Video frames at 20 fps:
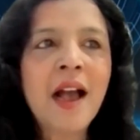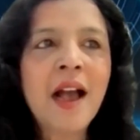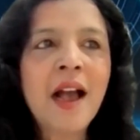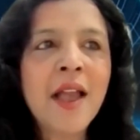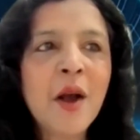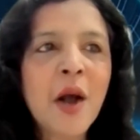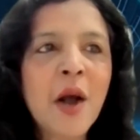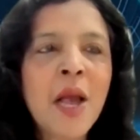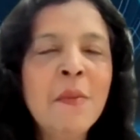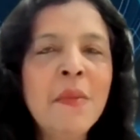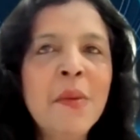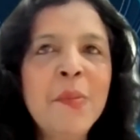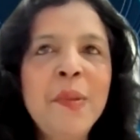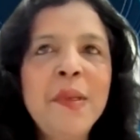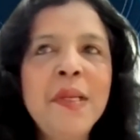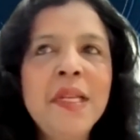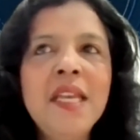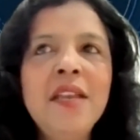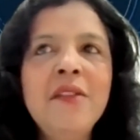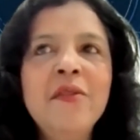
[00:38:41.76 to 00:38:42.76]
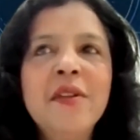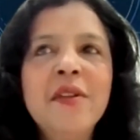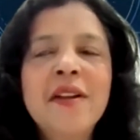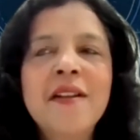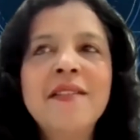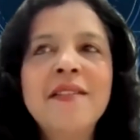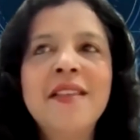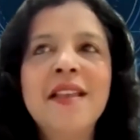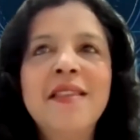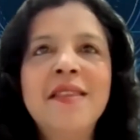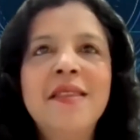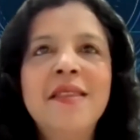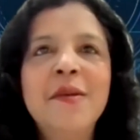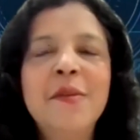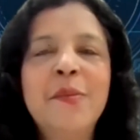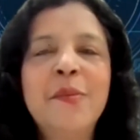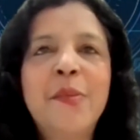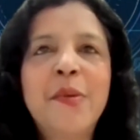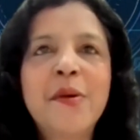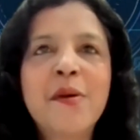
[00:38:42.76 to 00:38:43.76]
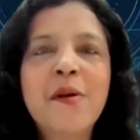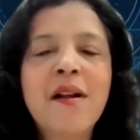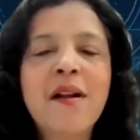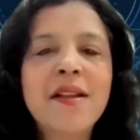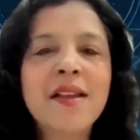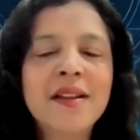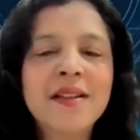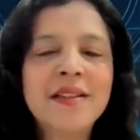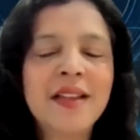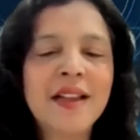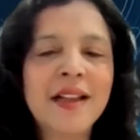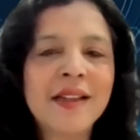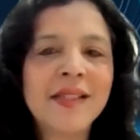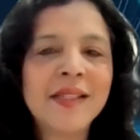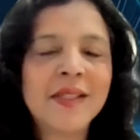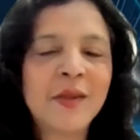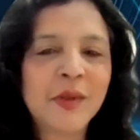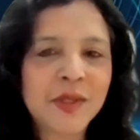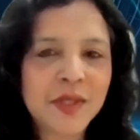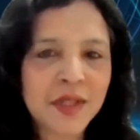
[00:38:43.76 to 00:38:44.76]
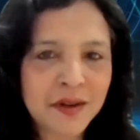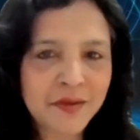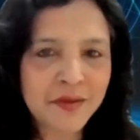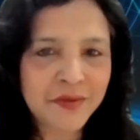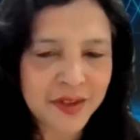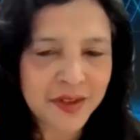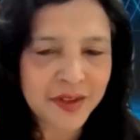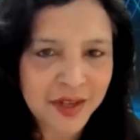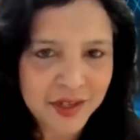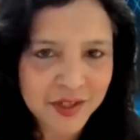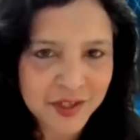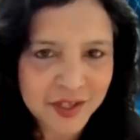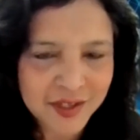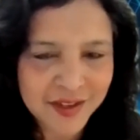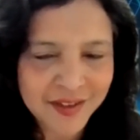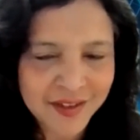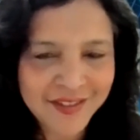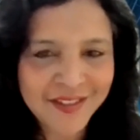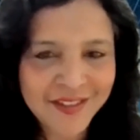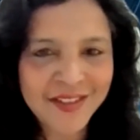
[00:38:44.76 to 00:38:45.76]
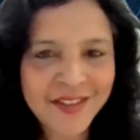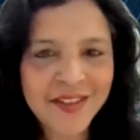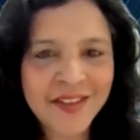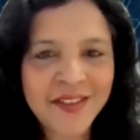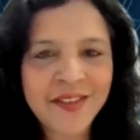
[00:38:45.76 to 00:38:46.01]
a believer that the product has to serve the region.